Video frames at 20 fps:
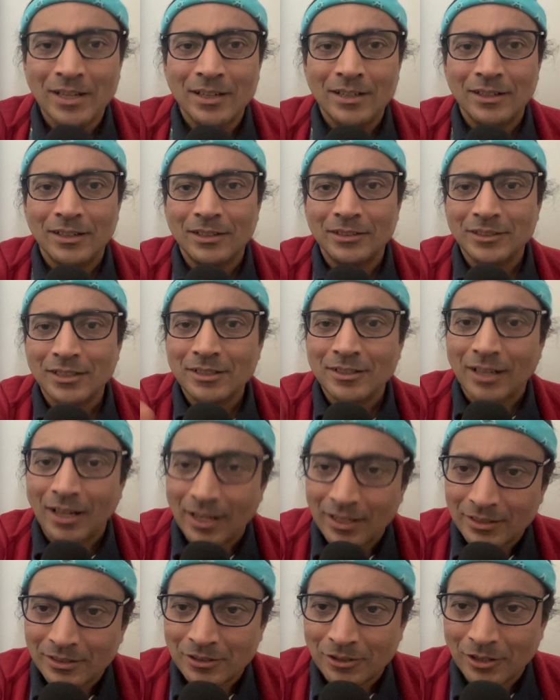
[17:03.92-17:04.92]
There's
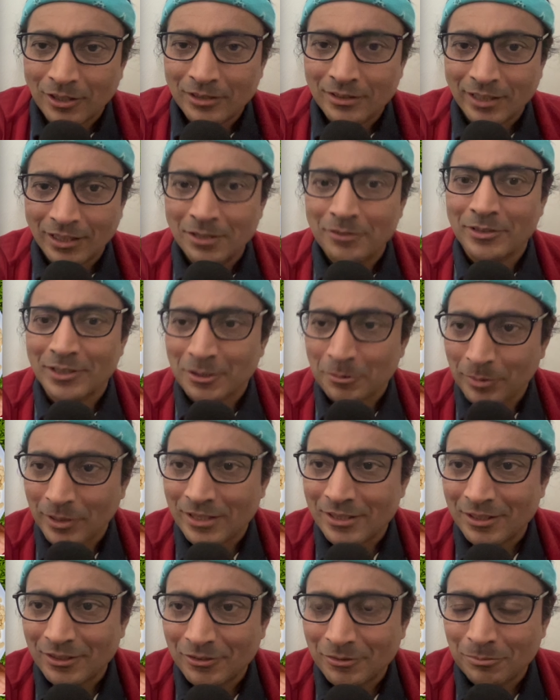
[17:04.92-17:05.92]
einkorn, kind of
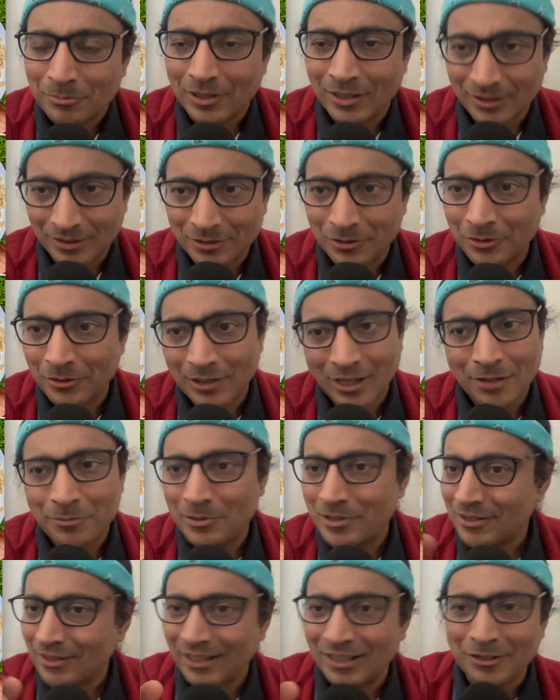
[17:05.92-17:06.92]
expensive, but I've
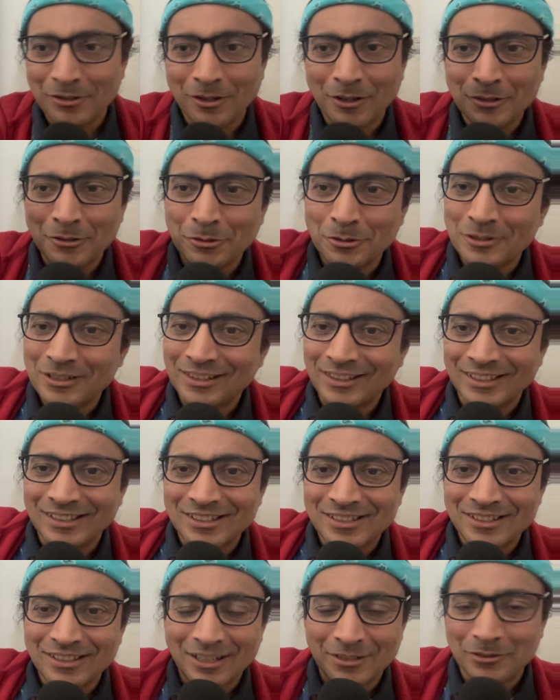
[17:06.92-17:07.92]
been trying all whole
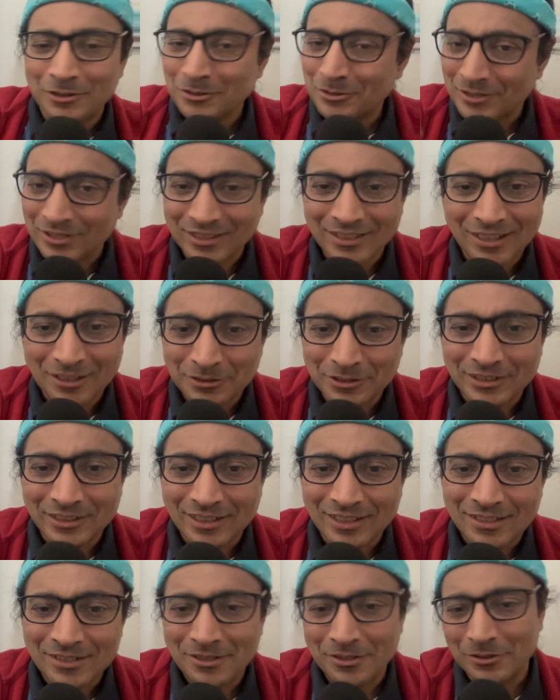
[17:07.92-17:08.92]
grains. I want to see how they
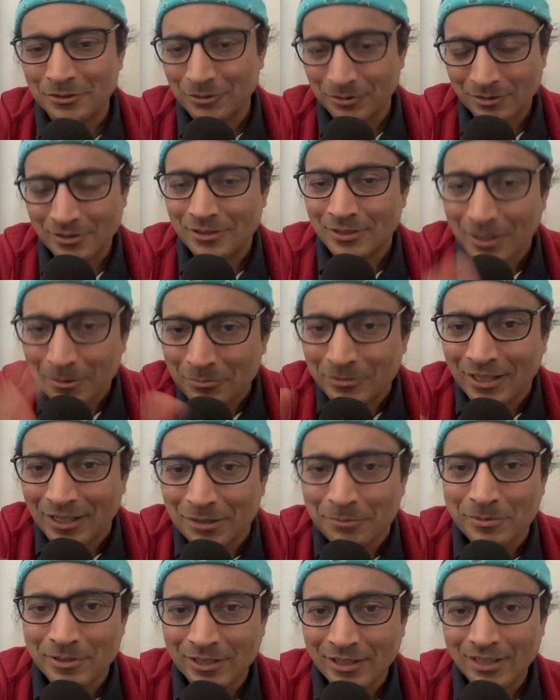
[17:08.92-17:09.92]
taste. So
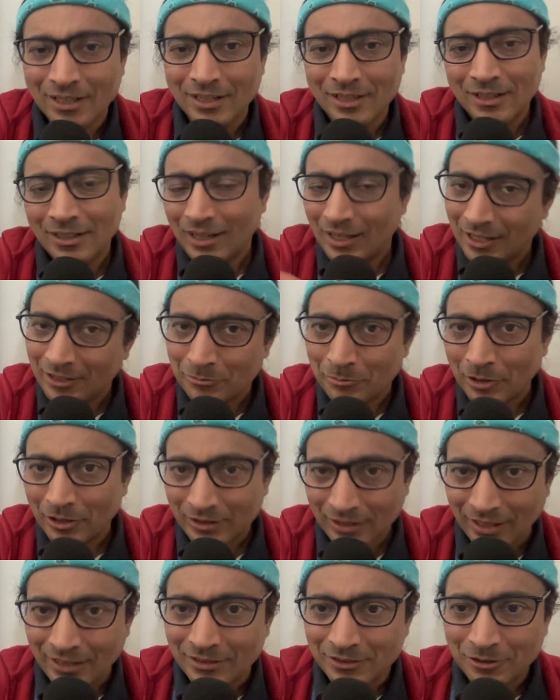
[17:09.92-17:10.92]
sometimes I have bought
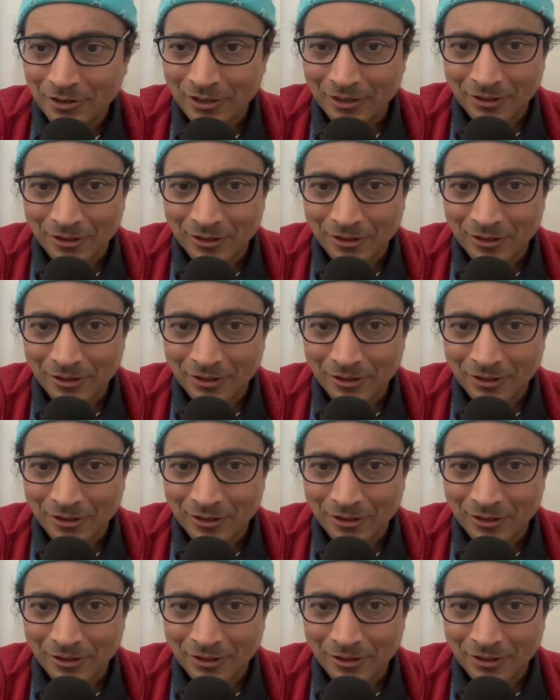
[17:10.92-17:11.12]
einkorn